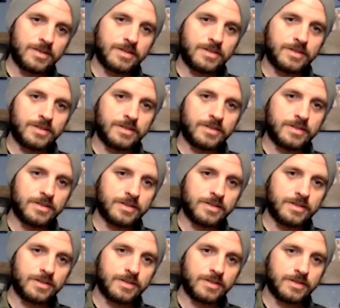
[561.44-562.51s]

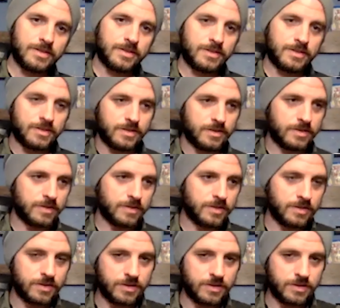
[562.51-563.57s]

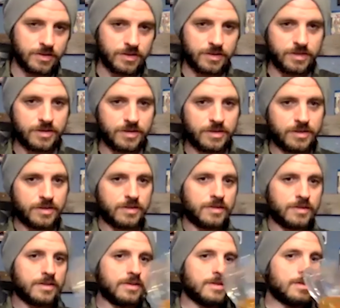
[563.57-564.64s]

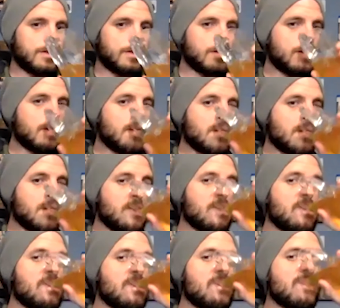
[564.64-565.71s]

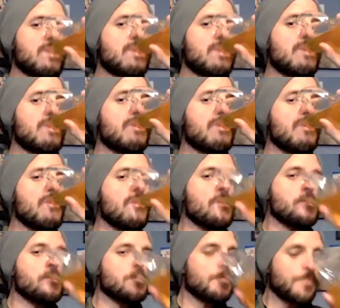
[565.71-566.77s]

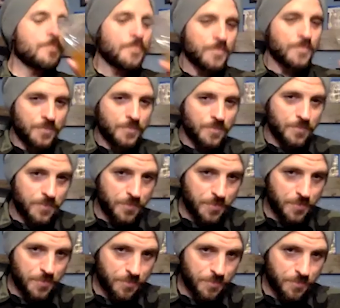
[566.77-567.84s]
The person shown says nothing.